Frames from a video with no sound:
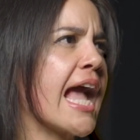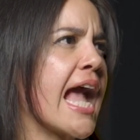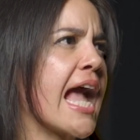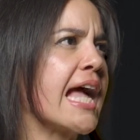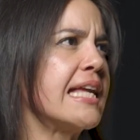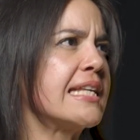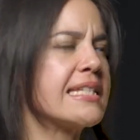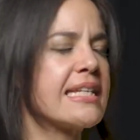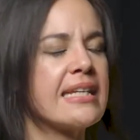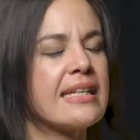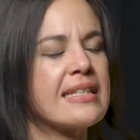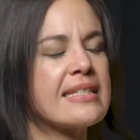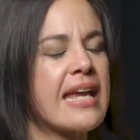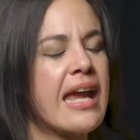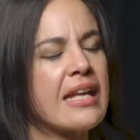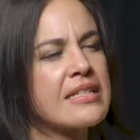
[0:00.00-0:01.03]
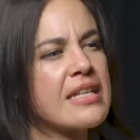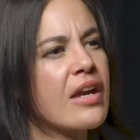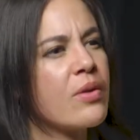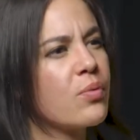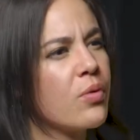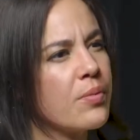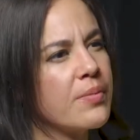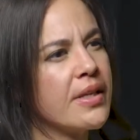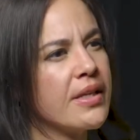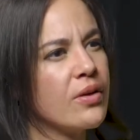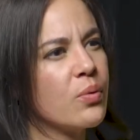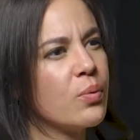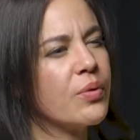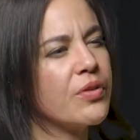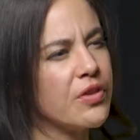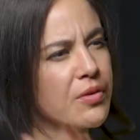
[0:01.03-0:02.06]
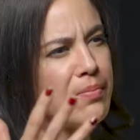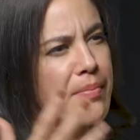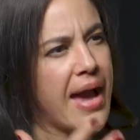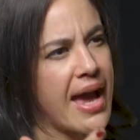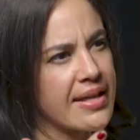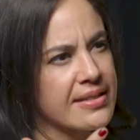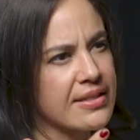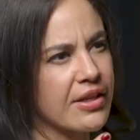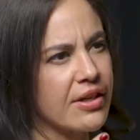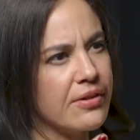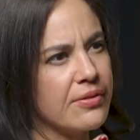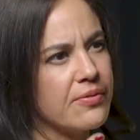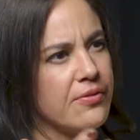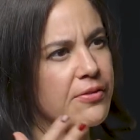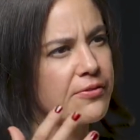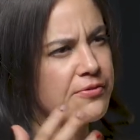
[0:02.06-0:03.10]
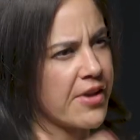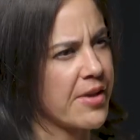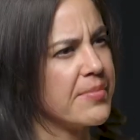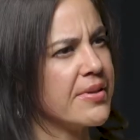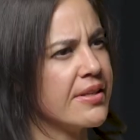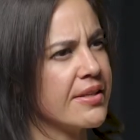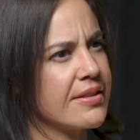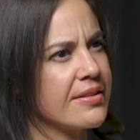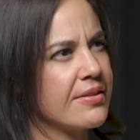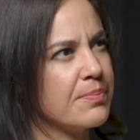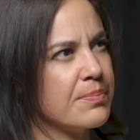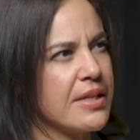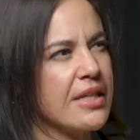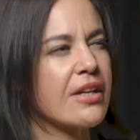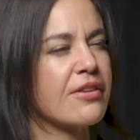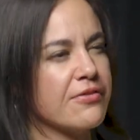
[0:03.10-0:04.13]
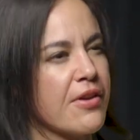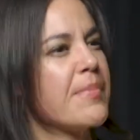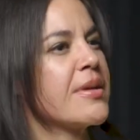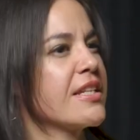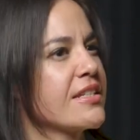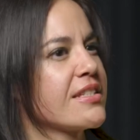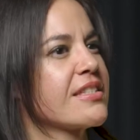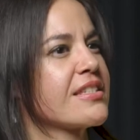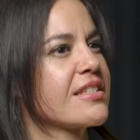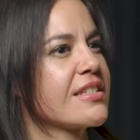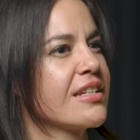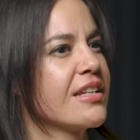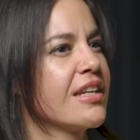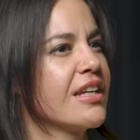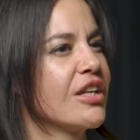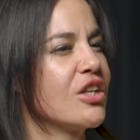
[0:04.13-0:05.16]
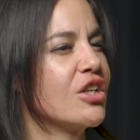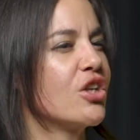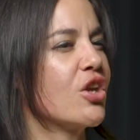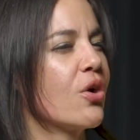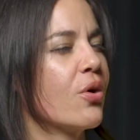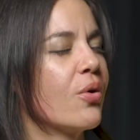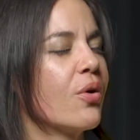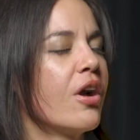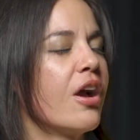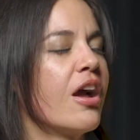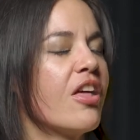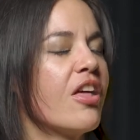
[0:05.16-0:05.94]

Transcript: And it's anti-woman with the mask of feminine, being a feminist, you know.